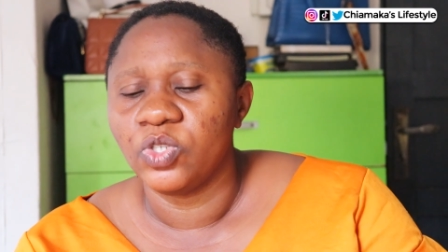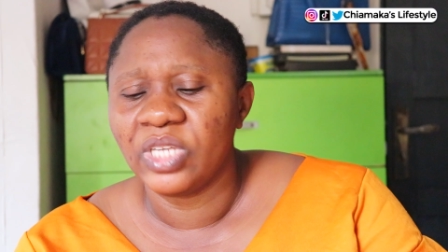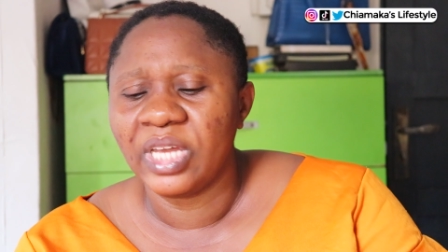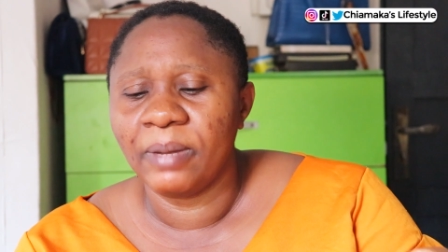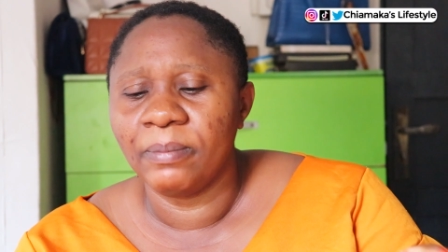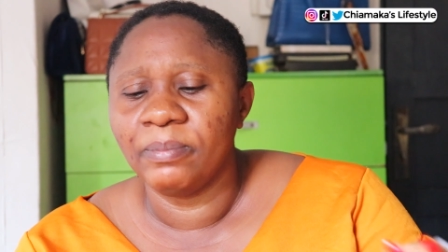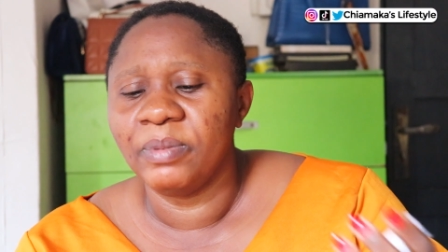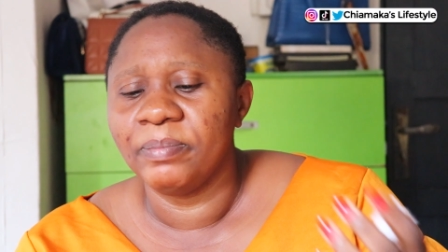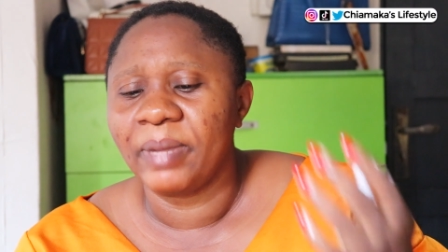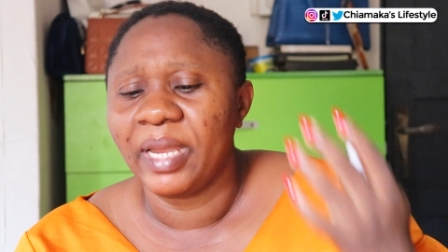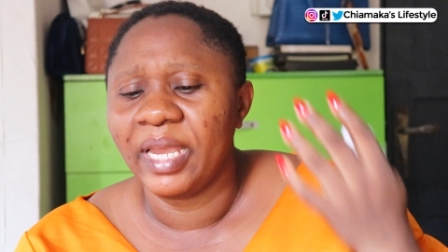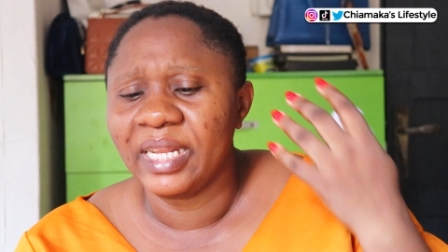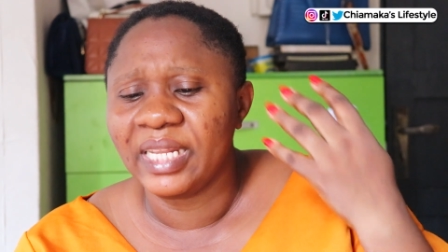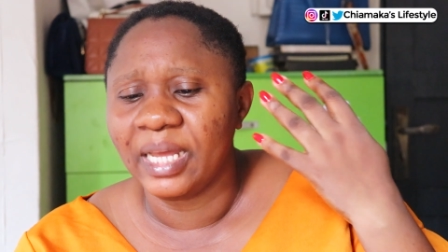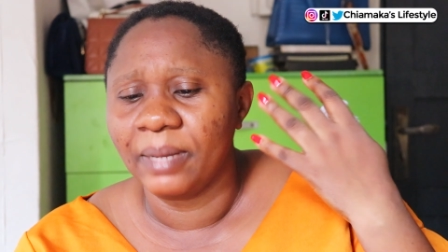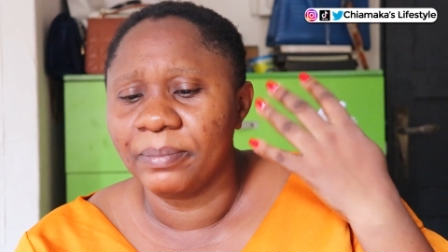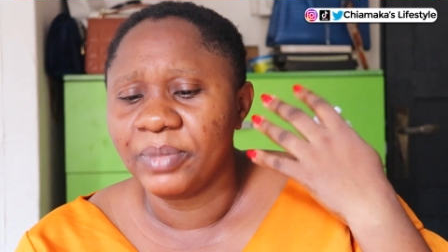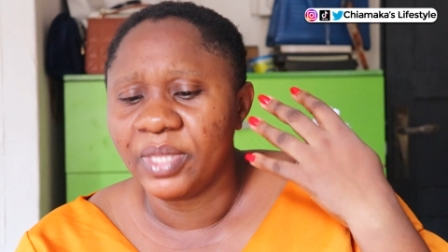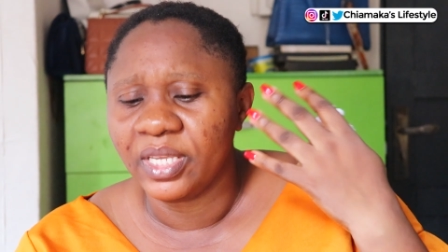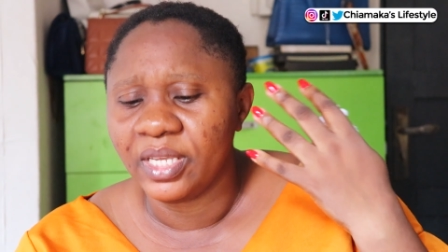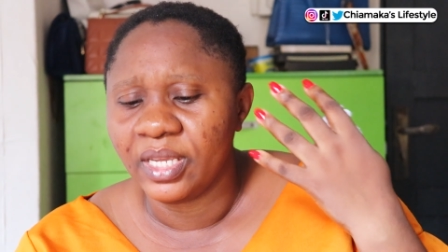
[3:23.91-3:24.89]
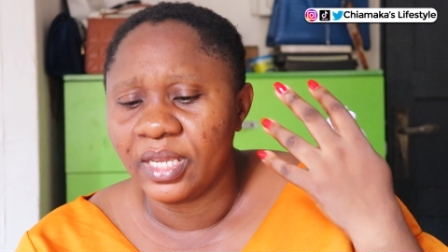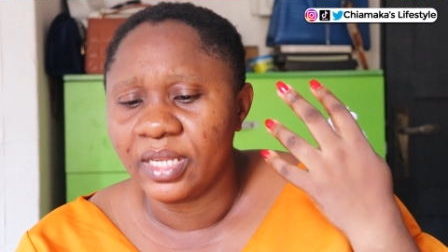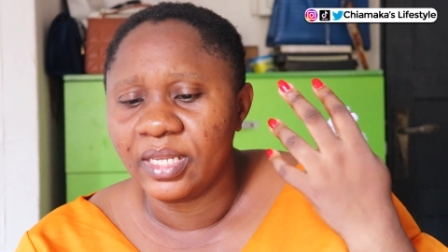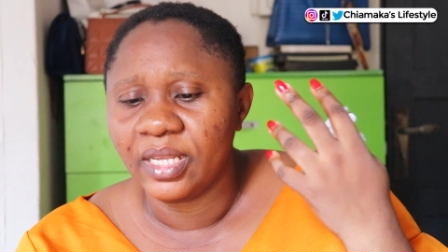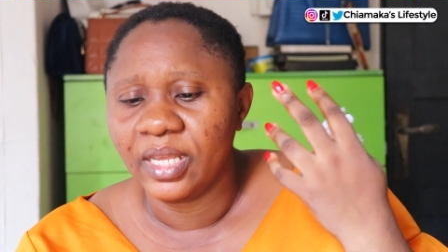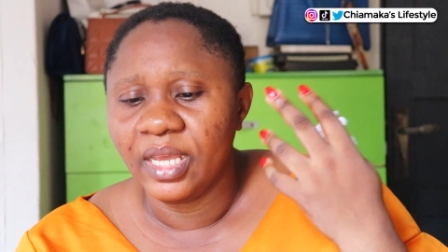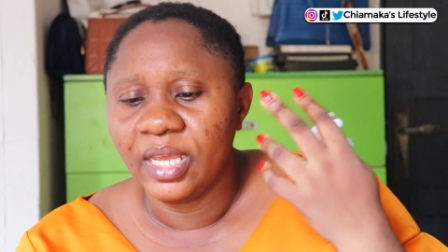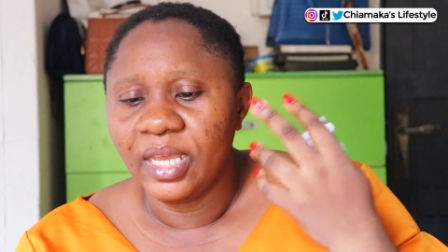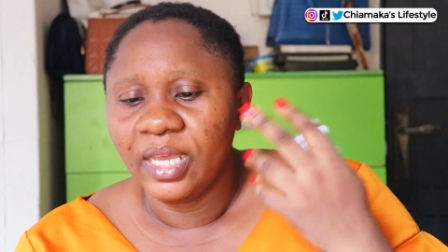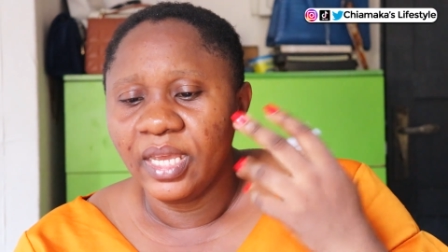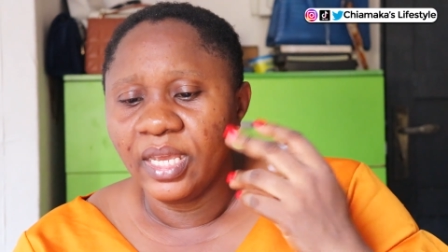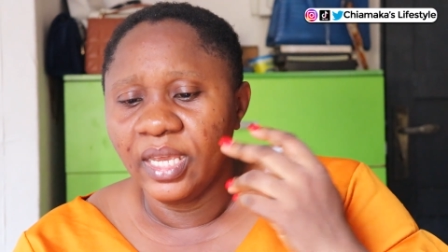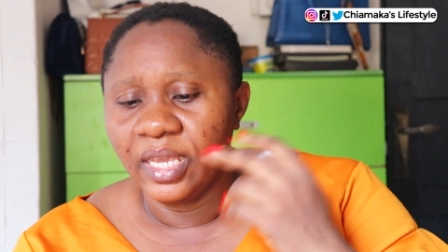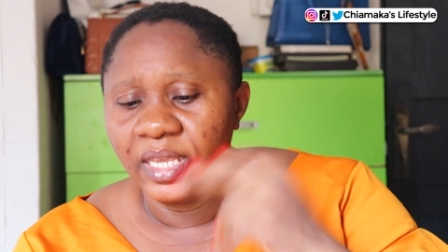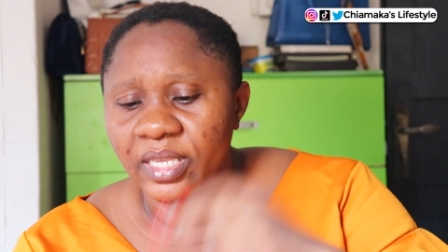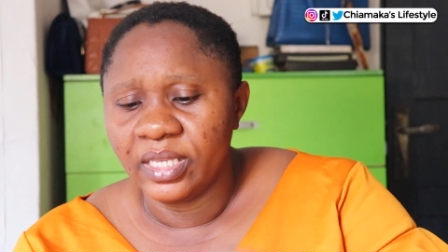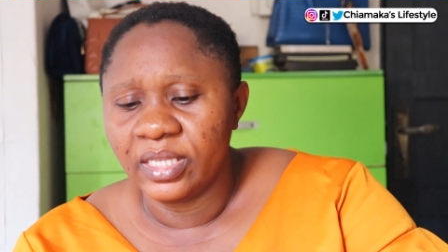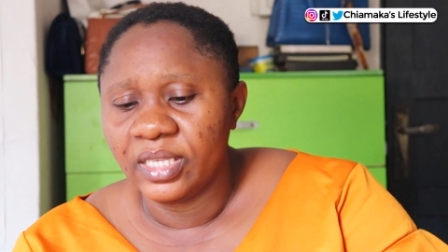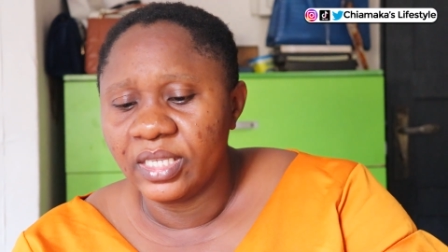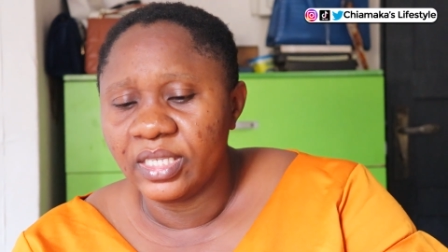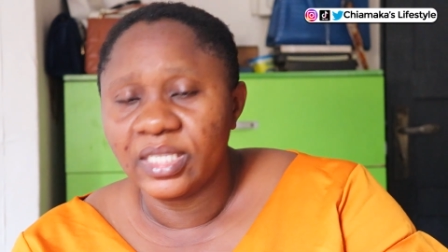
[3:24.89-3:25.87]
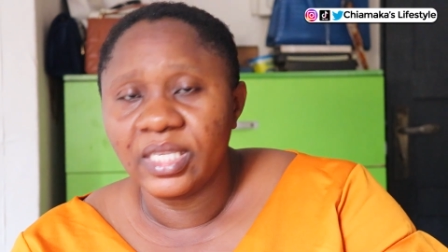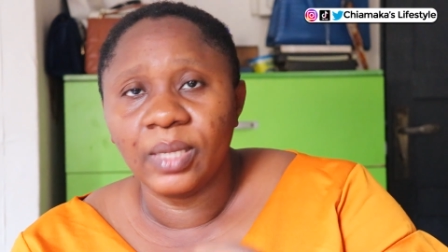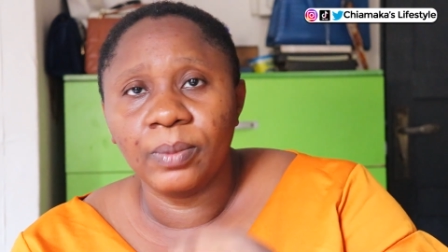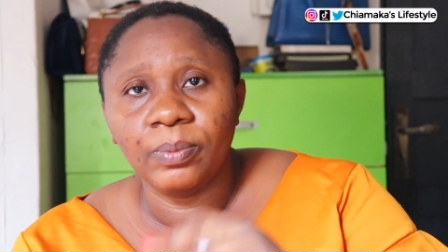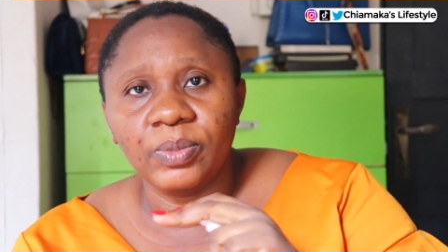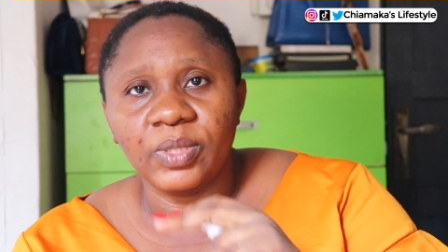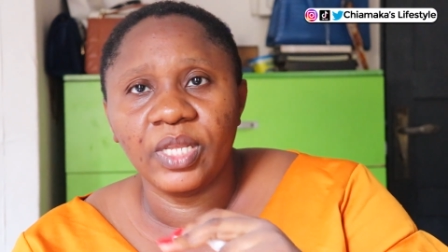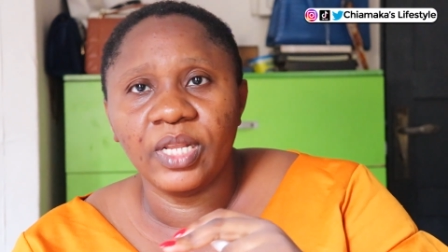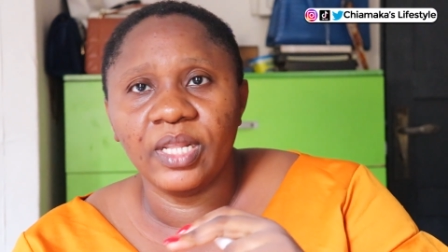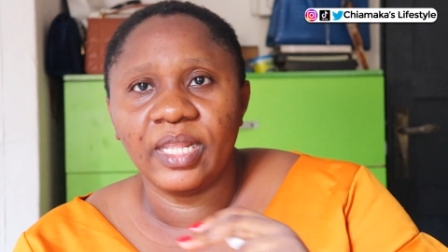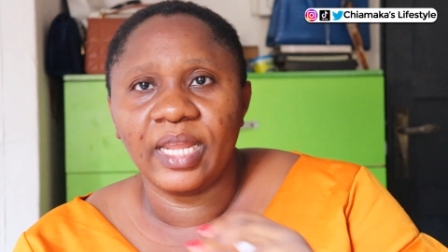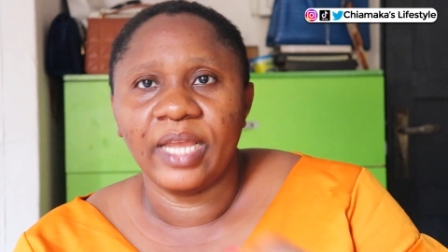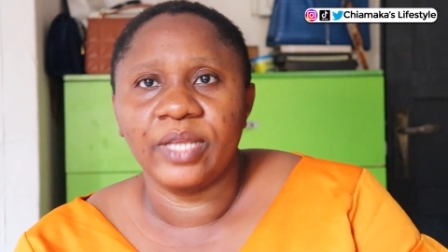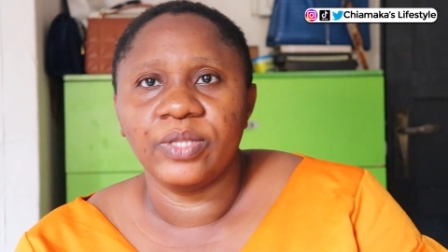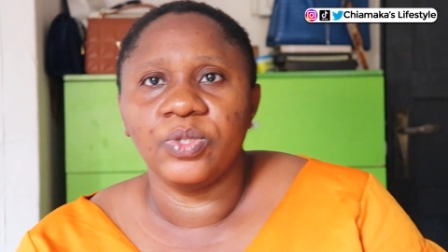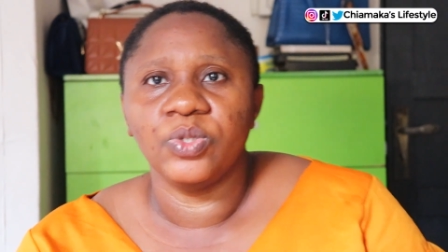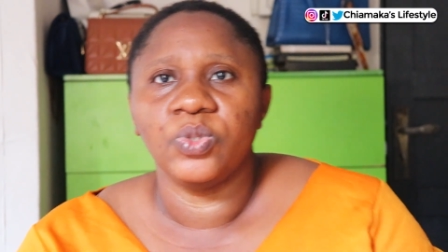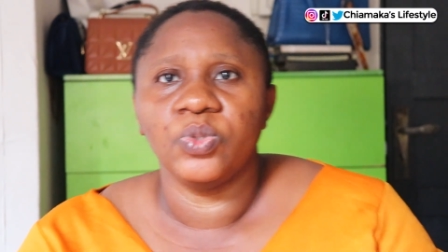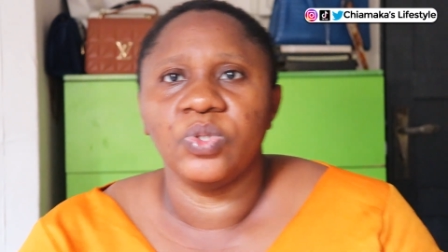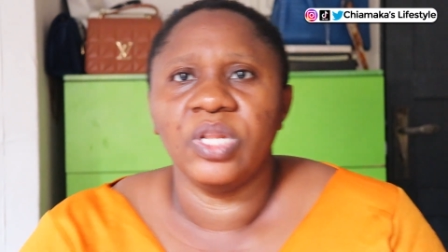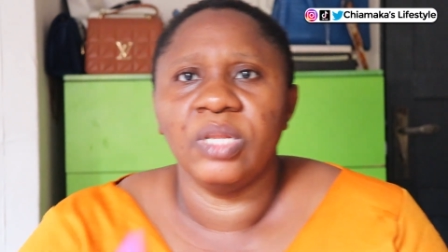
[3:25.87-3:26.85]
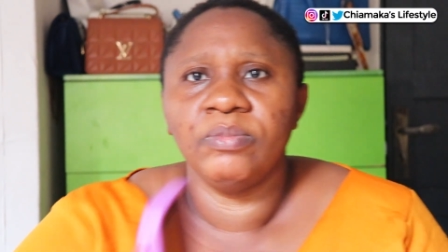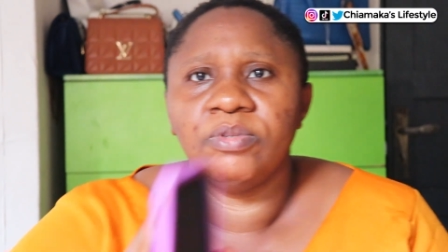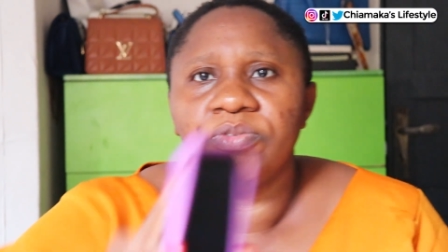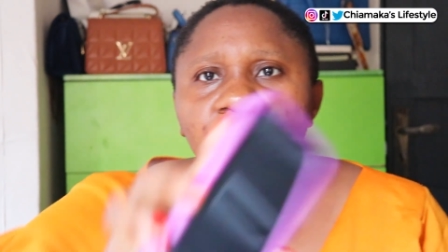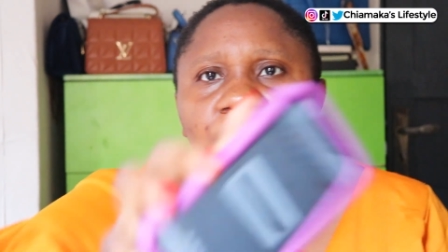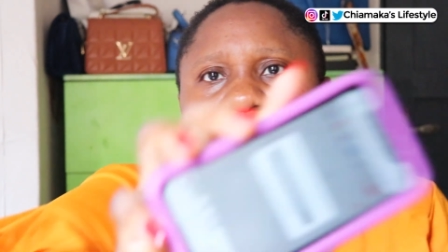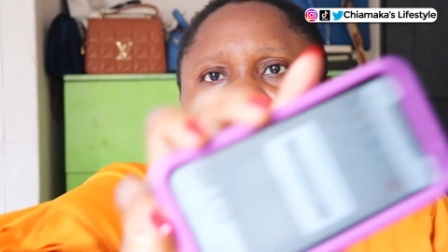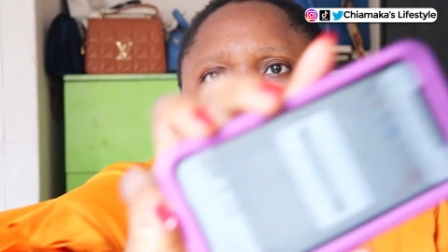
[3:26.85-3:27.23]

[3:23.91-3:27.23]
So I'm in my head, I'm thinking, is it the same thing like this? So let me even